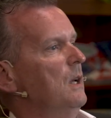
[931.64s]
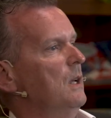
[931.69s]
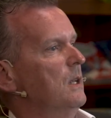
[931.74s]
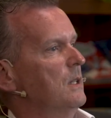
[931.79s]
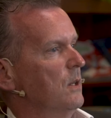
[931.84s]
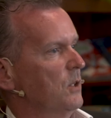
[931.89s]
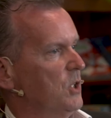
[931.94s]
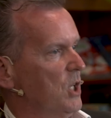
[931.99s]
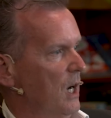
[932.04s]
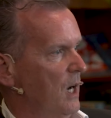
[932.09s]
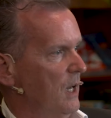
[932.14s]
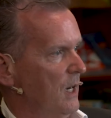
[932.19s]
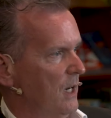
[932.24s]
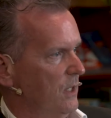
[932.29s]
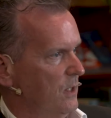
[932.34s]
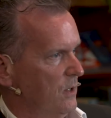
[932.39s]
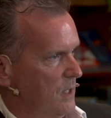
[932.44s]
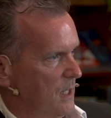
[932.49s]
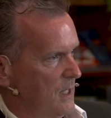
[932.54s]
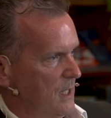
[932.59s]
So John
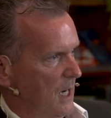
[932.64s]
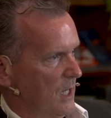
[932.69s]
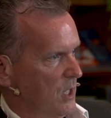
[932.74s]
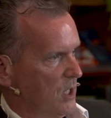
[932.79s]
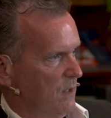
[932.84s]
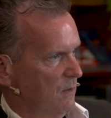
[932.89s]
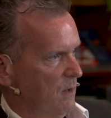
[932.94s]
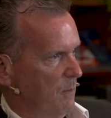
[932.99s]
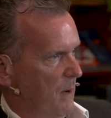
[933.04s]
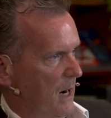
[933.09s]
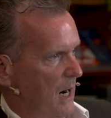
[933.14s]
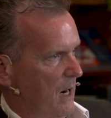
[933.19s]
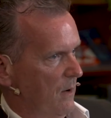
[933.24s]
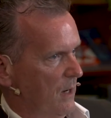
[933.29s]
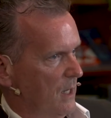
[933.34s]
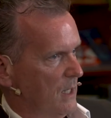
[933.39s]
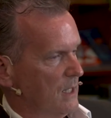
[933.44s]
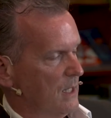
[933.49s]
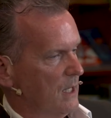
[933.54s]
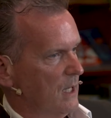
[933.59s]
enters a section of the
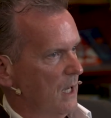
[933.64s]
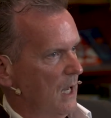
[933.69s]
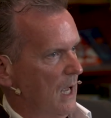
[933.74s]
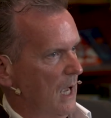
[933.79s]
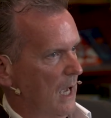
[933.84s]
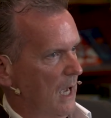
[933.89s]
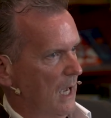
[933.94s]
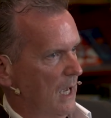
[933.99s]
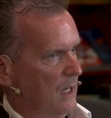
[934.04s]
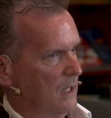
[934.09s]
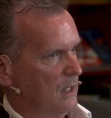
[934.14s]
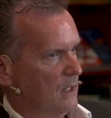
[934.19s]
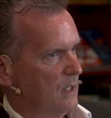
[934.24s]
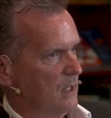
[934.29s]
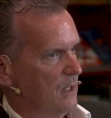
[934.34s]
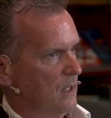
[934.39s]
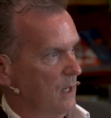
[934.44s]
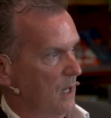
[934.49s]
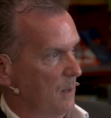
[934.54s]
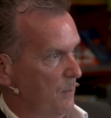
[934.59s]
barracks and
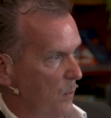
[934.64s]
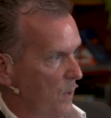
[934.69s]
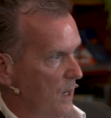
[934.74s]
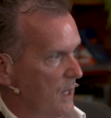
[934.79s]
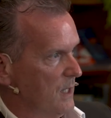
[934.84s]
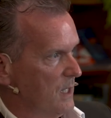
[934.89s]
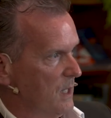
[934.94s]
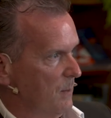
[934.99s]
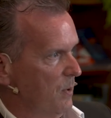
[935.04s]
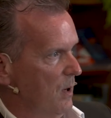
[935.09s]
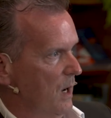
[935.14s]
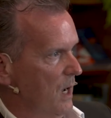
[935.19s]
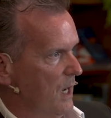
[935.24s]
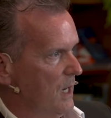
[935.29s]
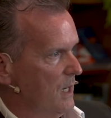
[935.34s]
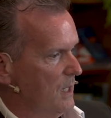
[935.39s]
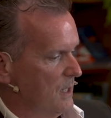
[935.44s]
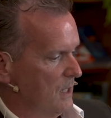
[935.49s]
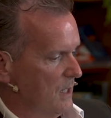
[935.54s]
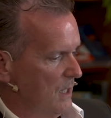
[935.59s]
it wins the
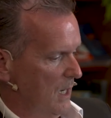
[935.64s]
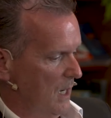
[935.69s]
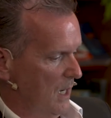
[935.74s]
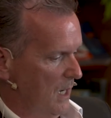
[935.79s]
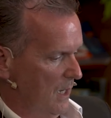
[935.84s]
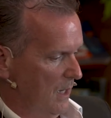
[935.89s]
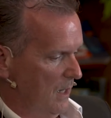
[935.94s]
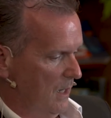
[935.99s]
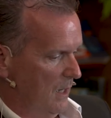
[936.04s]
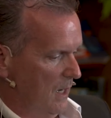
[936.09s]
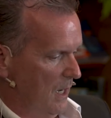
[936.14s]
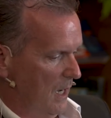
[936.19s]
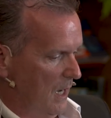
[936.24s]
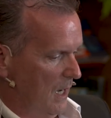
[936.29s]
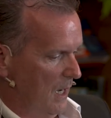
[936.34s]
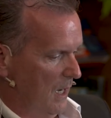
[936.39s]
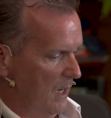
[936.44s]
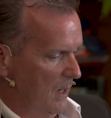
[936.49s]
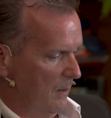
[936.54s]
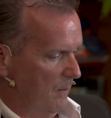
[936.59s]
prize in
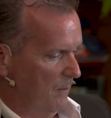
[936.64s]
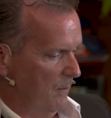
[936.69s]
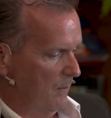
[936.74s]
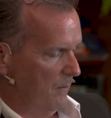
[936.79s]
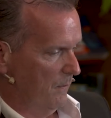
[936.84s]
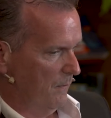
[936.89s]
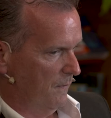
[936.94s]
um,